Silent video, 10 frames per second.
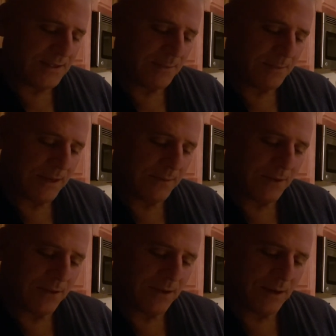and make me
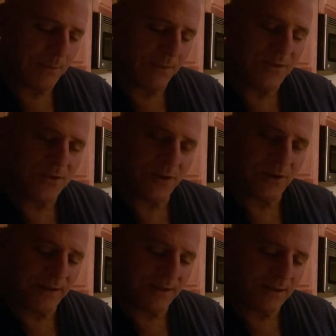the cup of
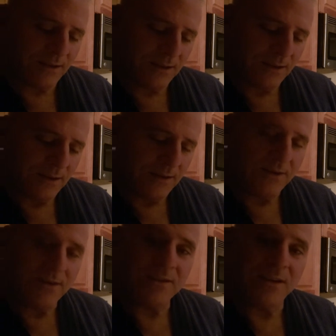strength
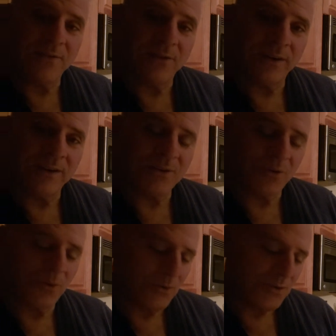to suffering
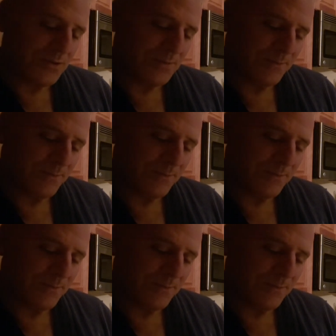souls.